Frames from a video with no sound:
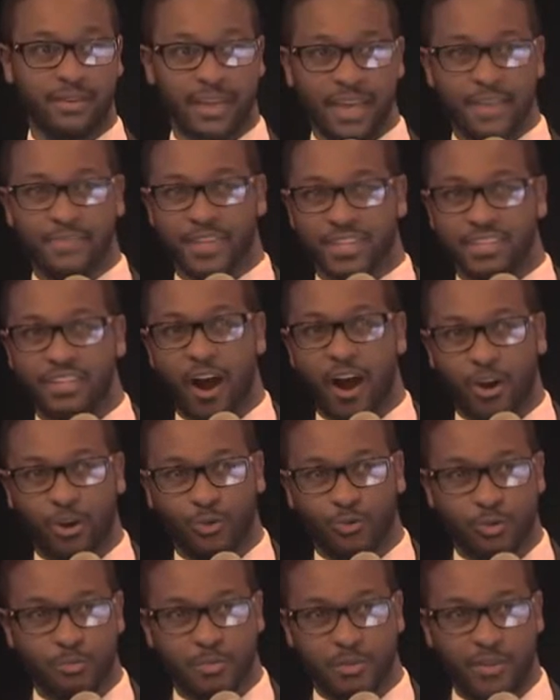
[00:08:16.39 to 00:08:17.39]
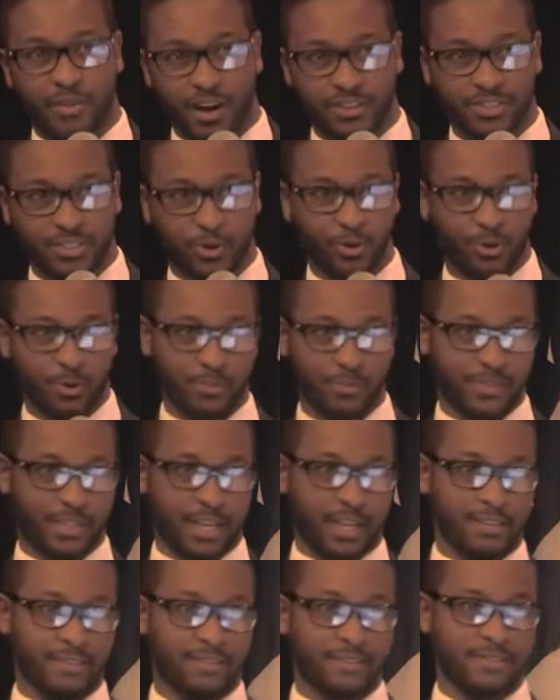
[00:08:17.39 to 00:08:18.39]
in the dark room of our
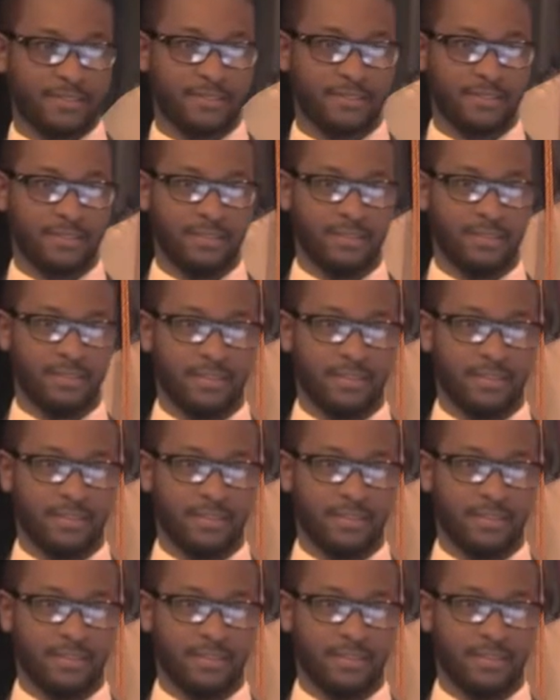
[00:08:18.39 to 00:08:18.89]
circumstances,